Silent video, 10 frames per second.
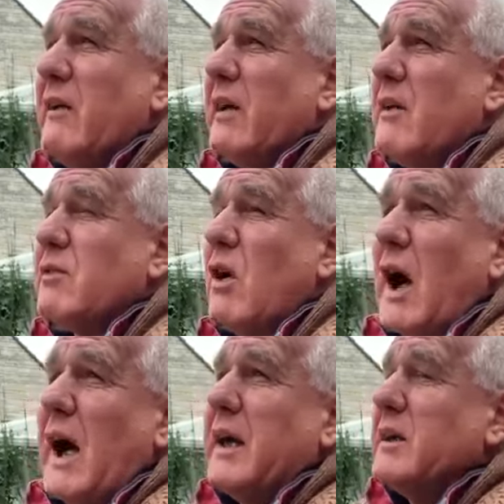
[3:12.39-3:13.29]
and I've got
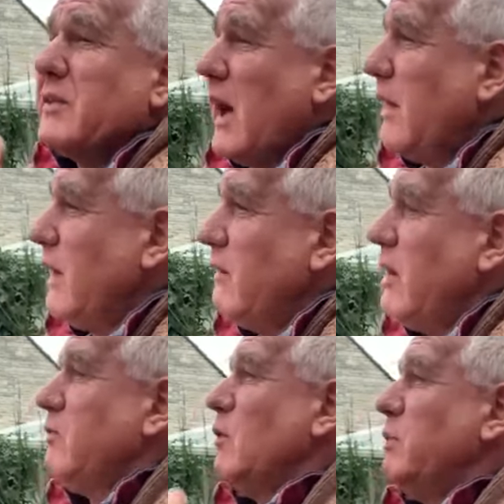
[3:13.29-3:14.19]
haters out there, and
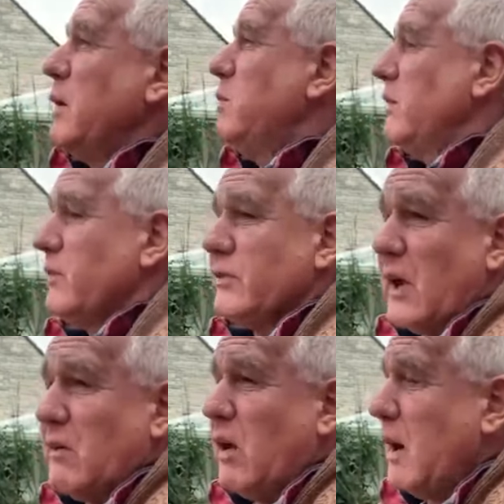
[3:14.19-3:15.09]
I've got people that just
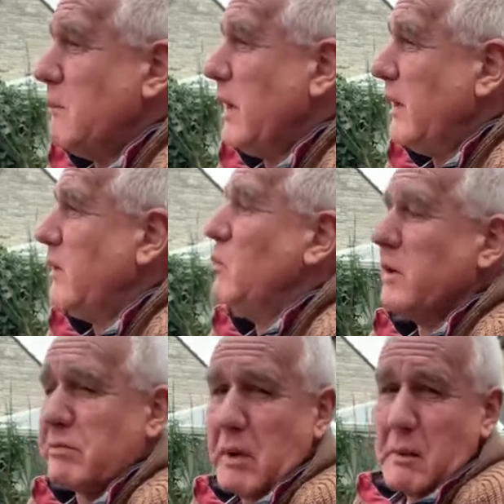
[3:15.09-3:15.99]
don't like me, and all
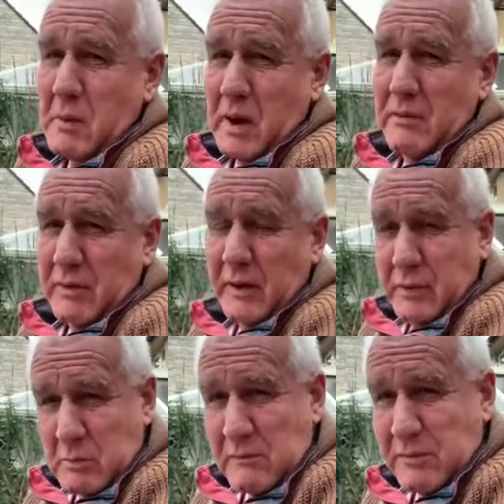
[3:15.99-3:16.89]
this Marmite effect
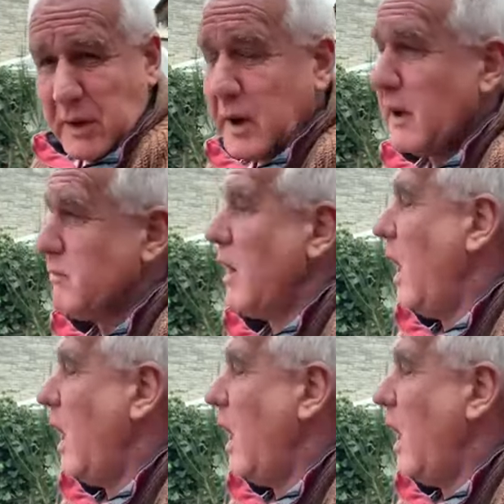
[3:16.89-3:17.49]
on one thing and another.